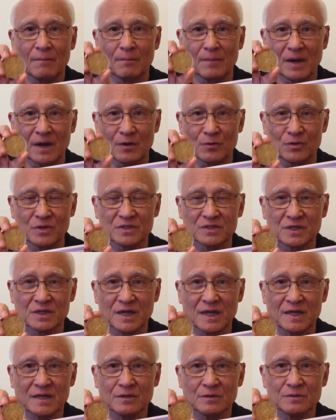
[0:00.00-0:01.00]

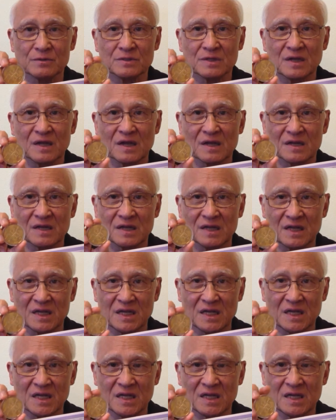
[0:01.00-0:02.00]
Bioresonators,
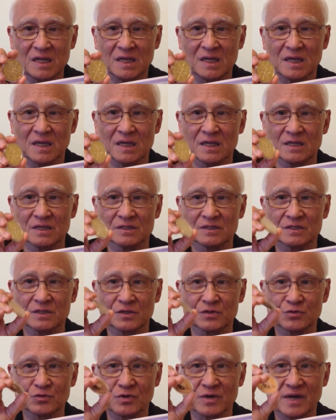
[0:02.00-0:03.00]
T is
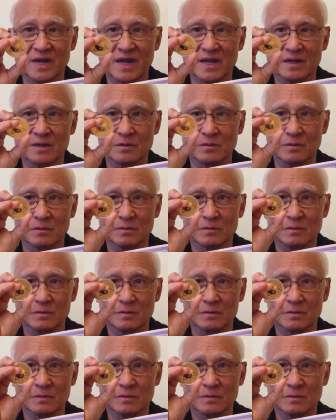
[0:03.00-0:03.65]
the triangle.